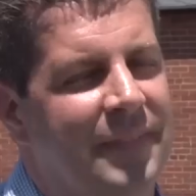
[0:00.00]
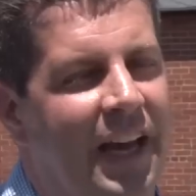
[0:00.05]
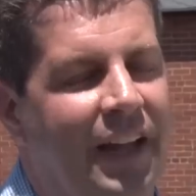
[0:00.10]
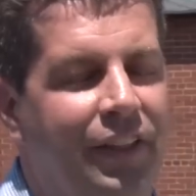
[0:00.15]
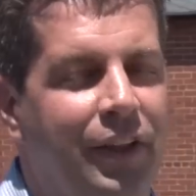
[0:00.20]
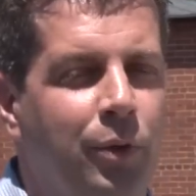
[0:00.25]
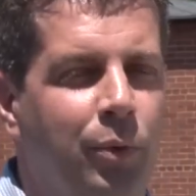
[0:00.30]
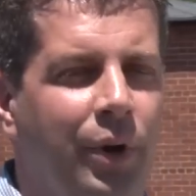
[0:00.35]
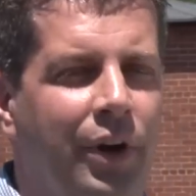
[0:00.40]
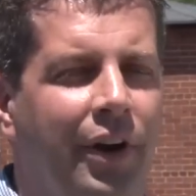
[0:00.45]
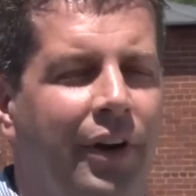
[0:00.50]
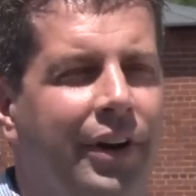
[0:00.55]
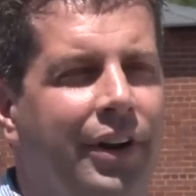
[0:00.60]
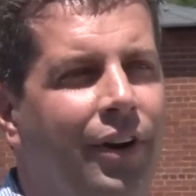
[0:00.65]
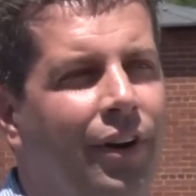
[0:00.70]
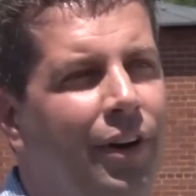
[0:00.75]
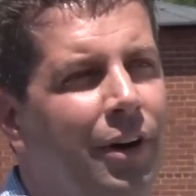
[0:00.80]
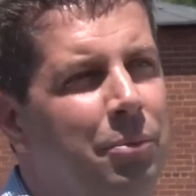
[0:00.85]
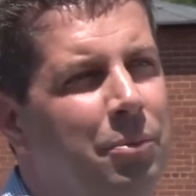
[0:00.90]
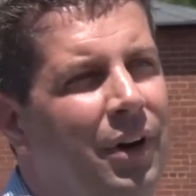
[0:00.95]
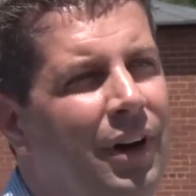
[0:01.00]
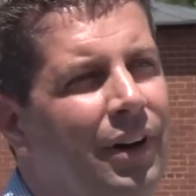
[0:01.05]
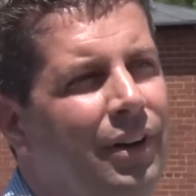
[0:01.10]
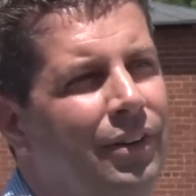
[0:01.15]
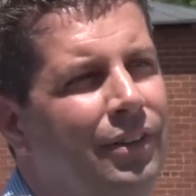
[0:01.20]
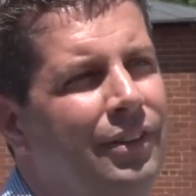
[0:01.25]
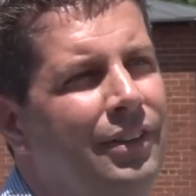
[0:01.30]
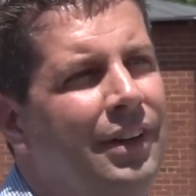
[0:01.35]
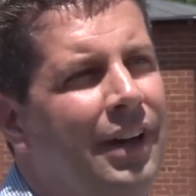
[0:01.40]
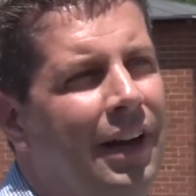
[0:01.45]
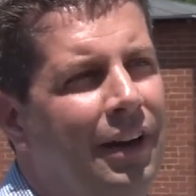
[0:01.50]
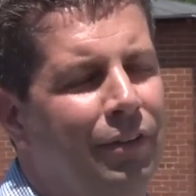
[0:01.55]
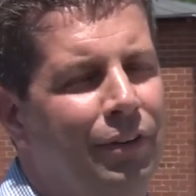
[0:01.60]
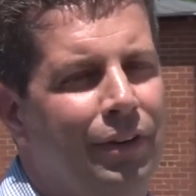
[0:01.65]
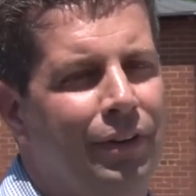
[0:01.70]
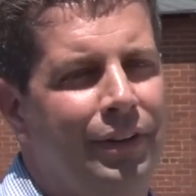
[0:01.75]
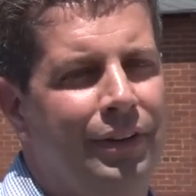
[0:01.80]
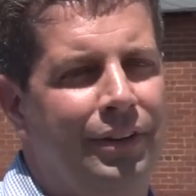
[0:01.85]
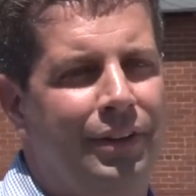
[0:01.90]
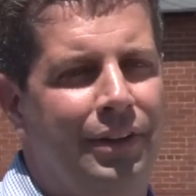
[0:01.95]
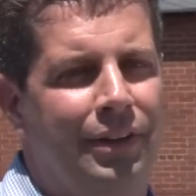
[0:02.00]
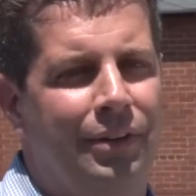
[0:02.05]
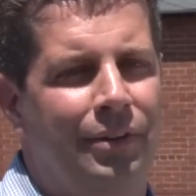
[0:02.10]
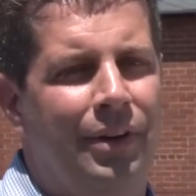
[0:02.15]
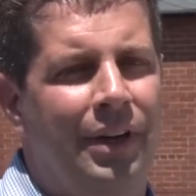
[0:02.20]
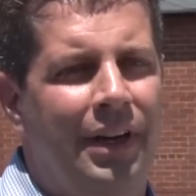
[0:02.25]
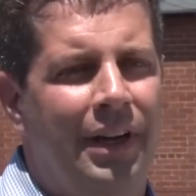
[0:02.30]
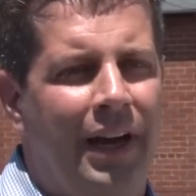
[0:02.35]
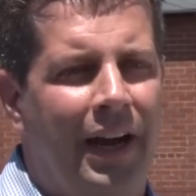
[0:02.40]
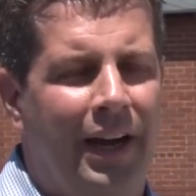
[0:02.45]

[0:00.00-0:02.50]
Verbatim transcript: I think we already are a model. I really do.